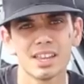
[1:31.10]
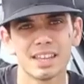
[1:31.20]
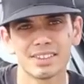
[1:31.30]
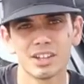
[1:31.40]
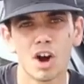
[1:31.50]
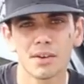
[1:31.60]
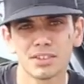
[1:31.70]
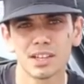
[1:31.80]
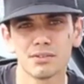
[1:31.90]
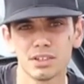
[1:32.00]
that's an
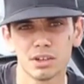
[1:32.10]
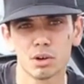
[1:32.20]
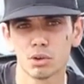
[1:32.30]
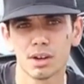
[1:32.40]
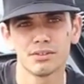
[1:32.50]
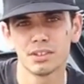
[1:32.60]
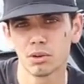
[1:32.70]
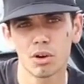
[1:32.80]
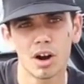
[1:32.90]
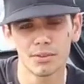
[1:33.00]
offset of zero, you have
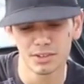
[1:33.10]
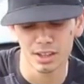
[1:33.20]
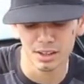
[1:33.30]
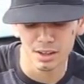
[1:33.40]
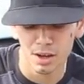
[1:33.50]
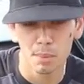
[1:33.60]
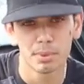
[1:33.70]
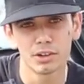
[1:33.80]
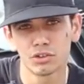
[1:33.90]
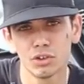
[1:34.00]
zero offset.
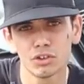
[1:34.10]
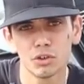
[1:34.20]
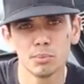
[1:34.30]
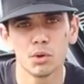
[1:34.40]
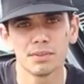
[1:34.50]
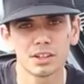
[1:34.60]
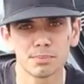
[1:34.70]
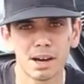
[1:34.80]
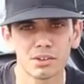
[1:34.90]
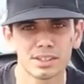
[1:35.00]
But as soon as you move this
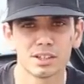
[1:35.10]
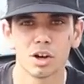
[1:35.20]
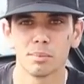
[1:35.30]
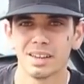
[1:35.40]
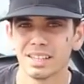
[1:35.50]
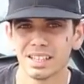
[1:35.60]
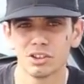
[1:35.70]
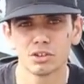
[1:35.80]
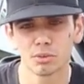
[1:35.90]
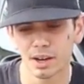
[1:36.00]
mounting hub in
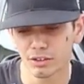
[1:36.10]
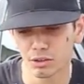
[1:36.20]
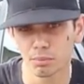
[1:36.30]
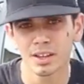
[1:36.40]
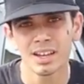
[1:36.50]
either direction,